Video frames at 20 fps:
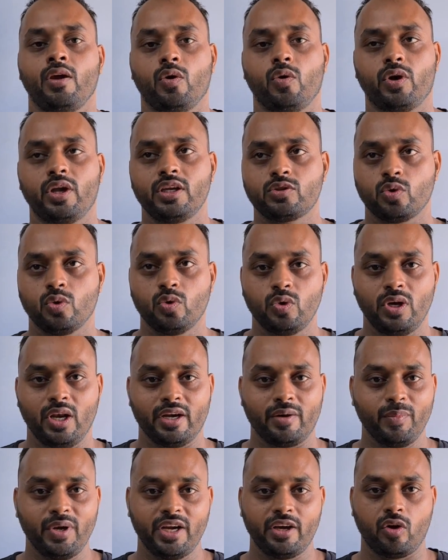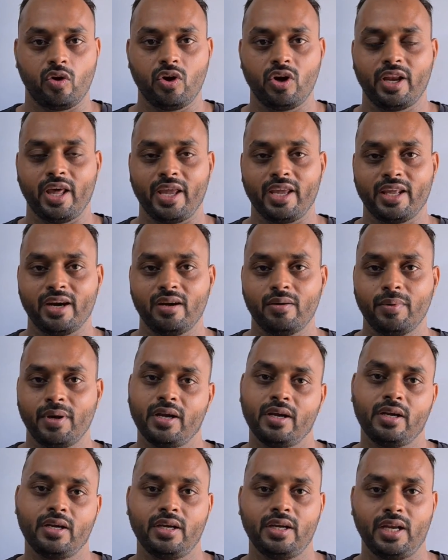Okay, so let me draw a diagram
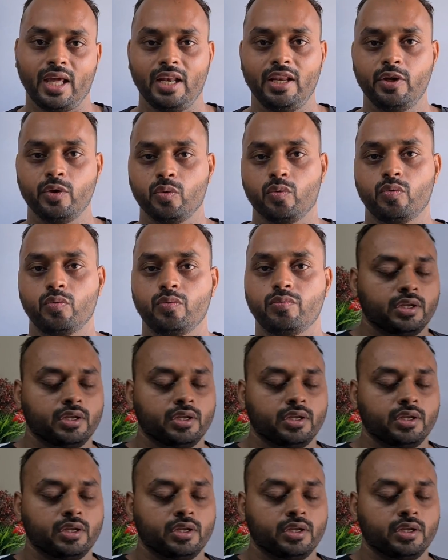and tell you.